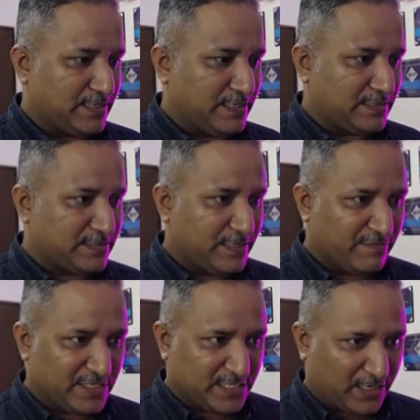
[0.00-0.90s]
thing which
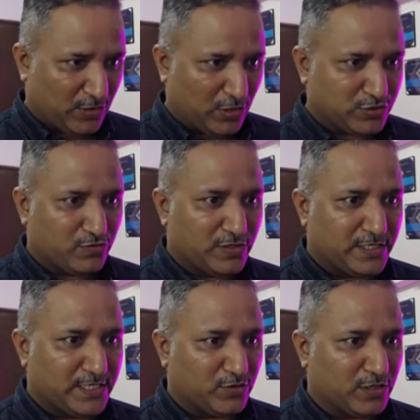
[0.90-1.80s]
I also wanted to
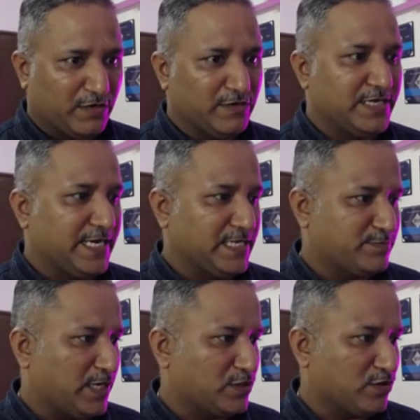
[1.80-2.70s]
cover as part
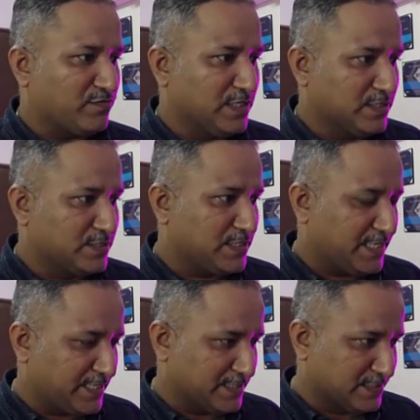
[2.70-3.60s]
of this
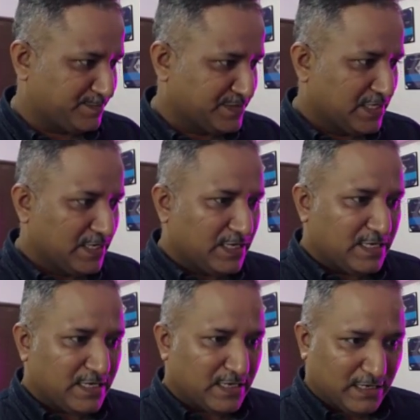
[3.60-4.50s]
is
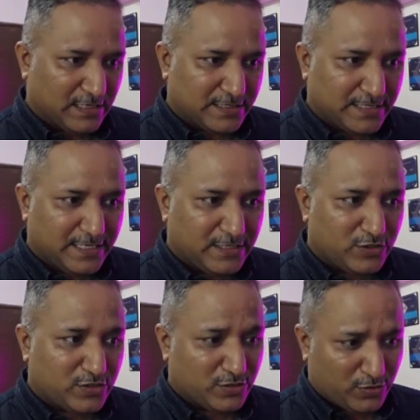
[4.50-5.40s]
the
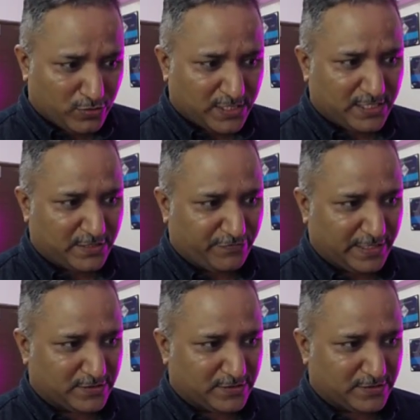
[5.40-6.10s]
user interface or